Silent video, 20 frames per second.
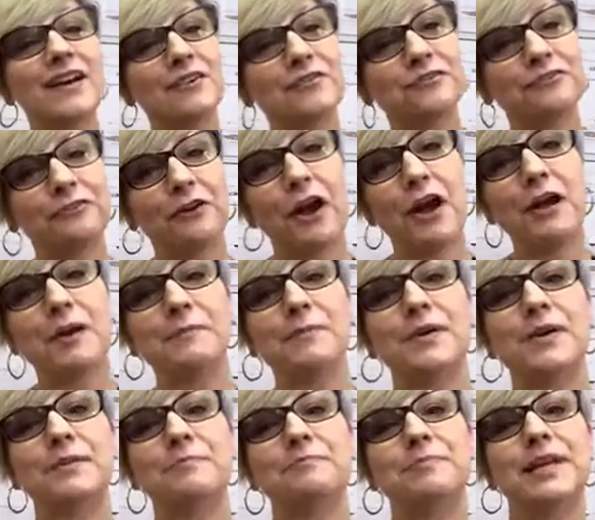
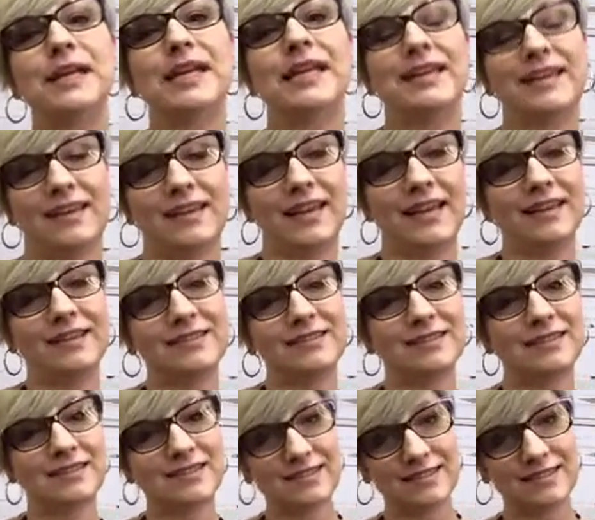from Beginnings